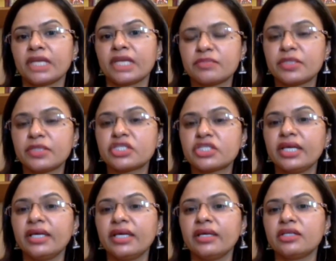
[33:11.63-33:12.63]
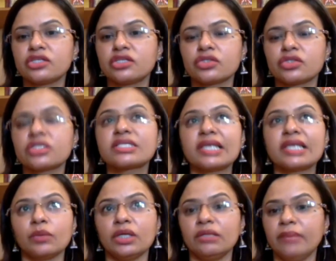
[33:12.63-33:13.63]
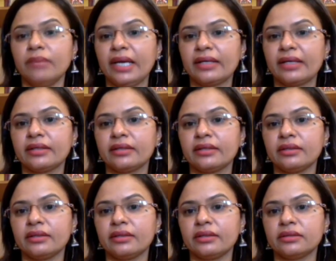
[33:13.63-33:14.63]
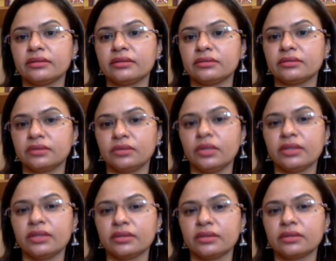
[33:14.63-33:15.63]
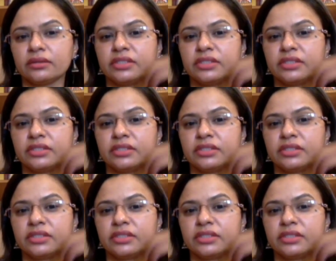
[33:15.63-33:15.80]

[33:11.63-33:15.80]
especially in institutions like World Bank and other